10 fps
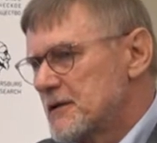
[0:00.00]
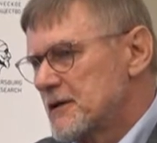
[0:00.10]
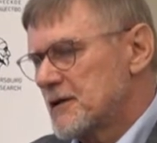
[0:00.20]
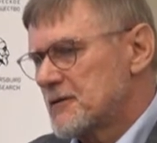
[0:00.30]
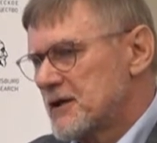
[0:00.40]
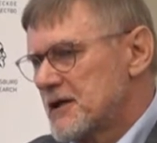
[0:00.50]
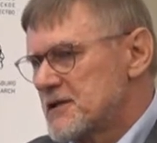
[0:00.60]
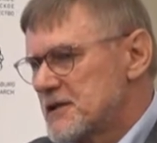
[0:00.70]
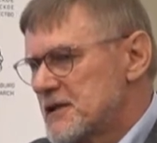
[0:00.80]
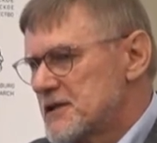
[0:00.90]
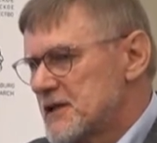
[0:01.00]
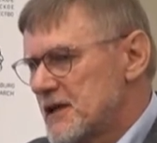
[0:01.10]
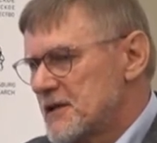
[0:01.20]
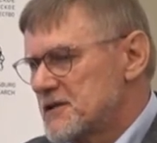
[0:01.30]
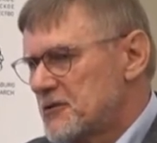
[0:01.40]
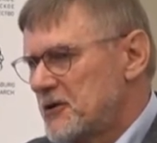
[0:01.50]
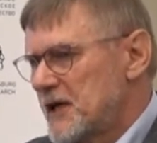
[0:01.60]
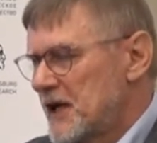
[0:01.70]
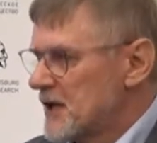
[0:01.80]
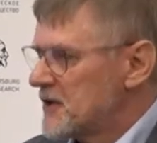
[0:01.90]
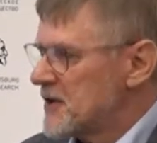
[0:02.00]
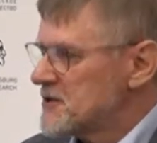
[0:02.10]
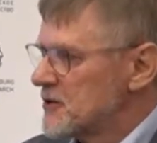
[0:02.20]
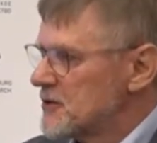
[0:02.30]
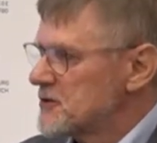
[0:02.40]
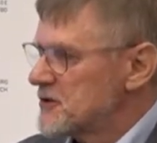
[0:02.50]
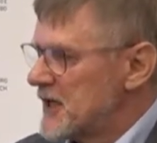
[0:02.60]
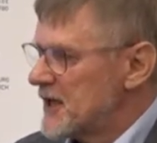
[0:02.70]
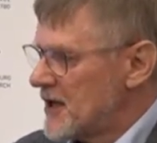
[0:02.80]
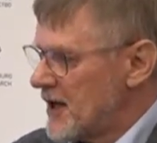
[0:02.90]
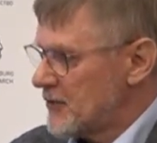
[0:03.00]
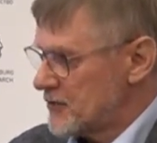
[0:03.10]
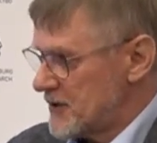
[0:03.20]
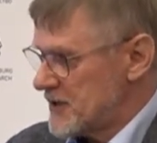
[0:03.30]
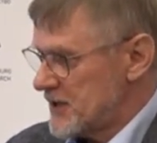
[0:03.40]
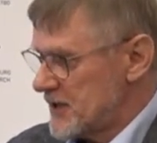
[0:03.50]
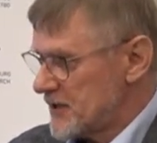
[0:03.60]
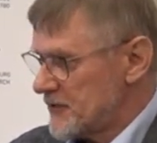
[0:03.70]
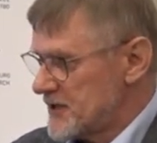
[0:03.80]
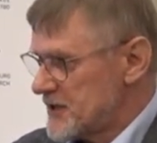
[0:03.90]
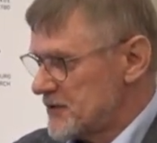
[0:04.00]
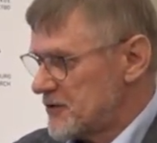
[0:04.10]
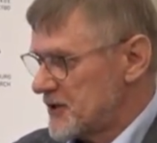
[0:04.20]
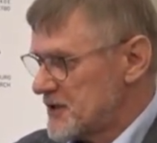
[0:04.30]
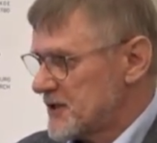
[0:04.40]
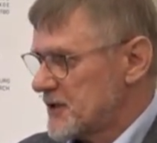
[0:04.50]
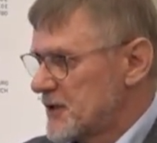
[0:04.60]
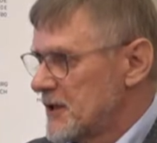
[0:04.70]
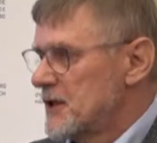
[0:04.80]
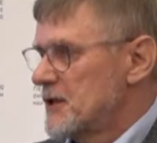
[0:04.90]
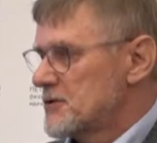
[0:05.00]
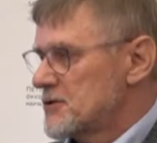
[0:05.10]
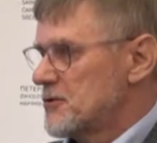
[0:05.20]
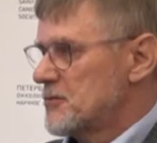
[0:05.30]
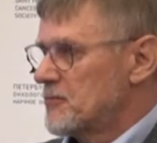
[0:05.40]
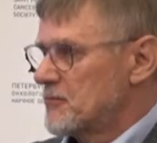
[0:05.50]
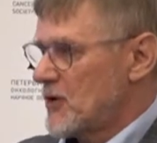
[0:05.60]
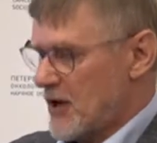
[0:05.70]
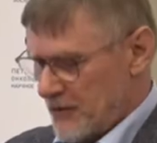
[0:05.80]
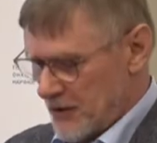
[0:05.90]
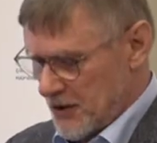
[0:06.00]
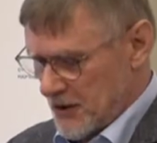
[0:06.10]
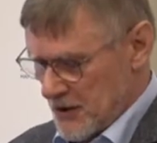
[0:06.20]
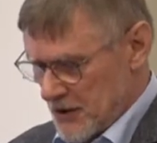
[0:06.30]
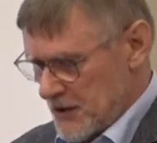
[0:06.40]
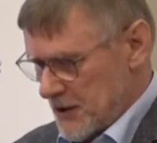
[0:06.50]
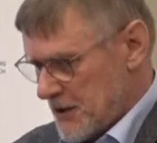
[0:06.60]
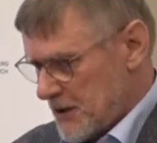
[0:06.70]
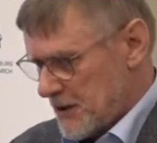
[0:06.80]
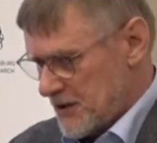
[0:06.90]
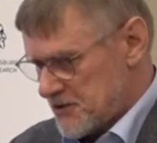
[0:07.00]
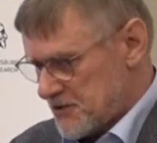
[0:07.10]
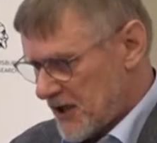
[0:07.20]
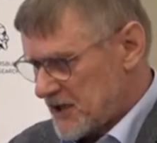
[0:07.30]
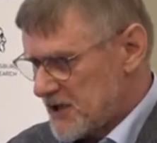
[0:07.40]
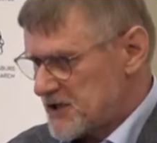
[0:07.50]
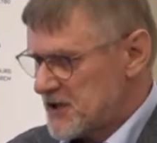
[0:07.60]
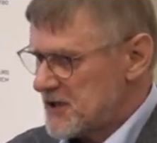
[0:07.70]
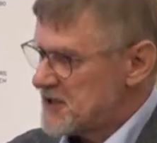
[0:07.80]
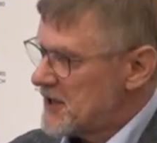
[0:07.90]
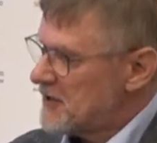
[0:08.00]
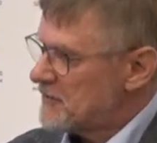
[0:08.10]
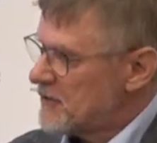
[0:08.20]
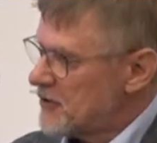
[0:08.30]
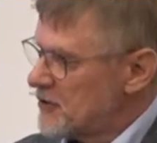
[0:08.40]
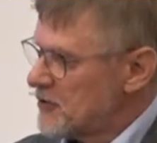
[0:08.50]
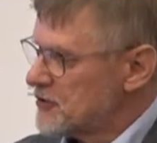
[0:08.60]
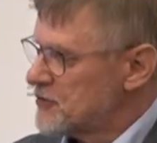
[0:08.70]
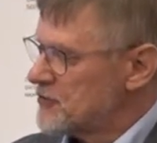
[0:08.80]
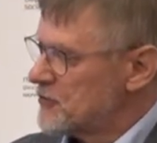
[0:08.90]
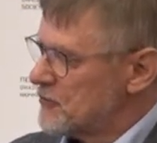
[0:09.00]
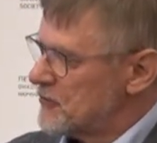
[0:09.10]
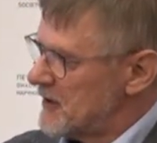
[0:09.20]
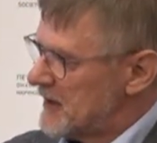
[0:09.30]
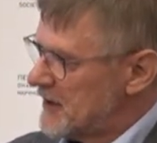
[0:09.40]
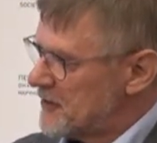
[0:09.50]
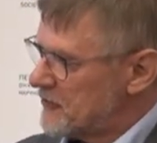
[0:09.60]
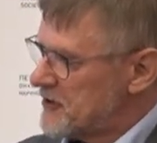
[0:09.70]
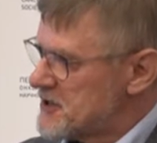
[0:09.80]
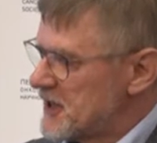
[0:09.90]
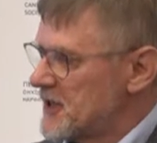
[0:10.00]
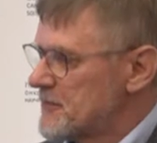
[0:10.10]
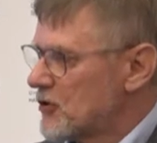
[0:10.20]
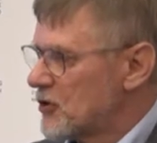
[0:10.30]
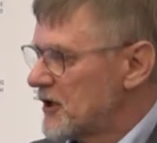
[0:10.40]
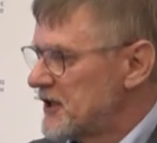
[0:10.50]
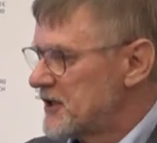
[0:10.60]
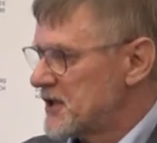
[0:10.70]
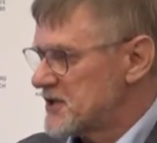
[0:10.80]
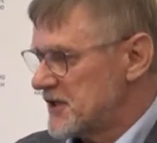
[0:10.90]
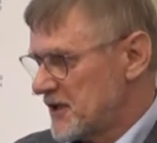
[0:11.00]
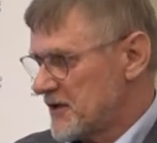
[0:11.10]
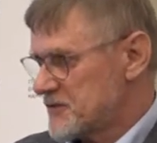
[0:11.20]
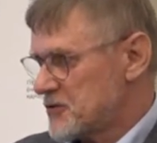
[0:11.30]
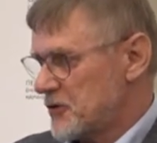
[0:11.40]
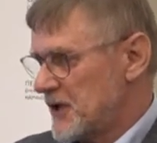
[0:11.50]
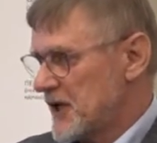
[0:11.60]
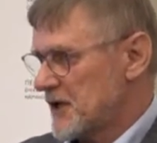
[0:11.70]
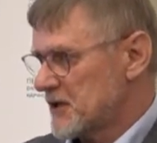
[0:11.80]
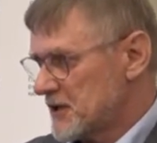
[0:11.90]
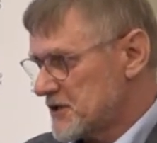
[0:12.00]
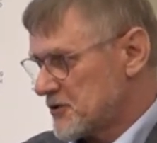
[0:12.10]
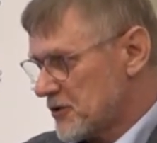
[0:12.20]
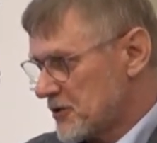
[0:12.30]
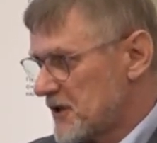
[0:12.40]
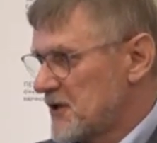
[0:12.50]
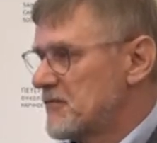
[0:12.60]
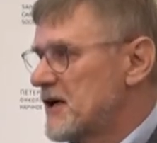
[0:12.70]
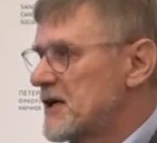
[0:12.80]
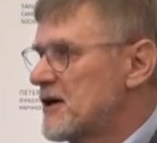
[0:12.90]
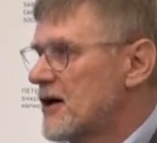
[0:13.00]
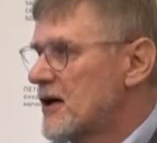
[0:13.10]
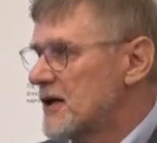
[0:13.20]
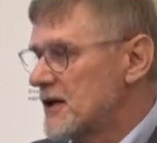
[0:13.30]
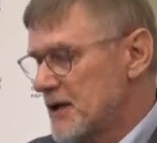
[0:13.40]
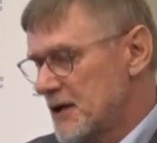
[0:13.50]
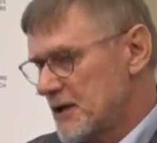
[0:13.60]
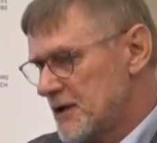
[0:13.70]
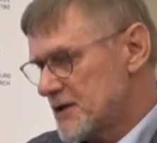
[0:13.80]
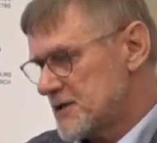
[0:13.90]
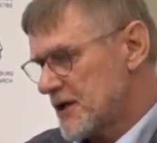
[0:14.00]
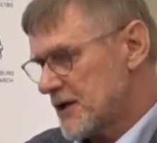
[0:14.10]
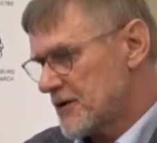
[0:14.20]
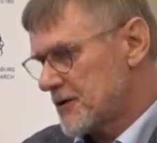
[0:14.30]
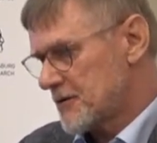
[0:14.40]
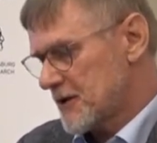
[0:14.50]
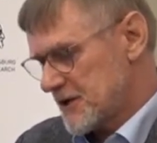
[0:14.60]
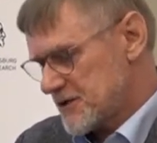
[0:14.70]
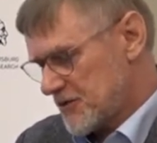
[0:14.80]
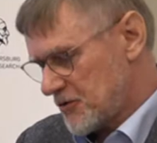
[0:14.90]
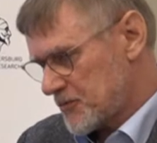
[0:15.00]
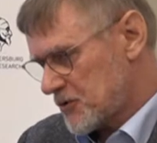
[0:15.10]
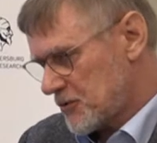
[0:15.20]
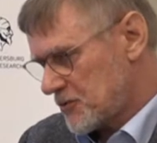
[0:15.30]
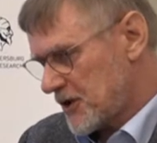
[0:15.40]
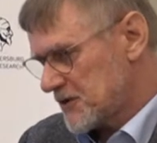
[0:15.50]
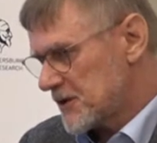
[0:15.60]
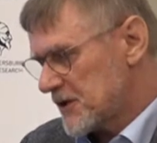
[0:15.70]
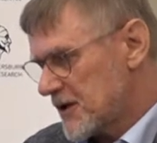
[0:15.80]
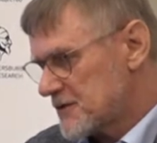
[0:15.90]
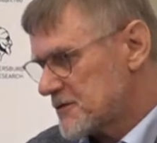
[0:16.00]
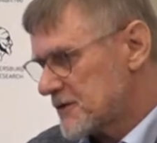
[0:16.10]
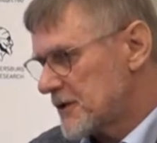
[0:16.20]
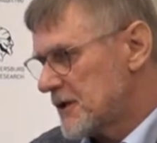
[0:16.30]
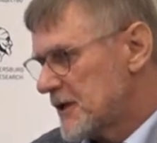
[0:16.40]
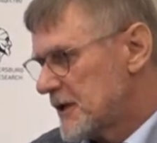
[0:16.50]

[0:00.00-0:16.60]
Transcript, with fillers: increases, then screening does not take out this increase in the risk. So our strategy is therefore not to increase any more intensity of screening that is already very high in, in these younger age groups contracting cancer.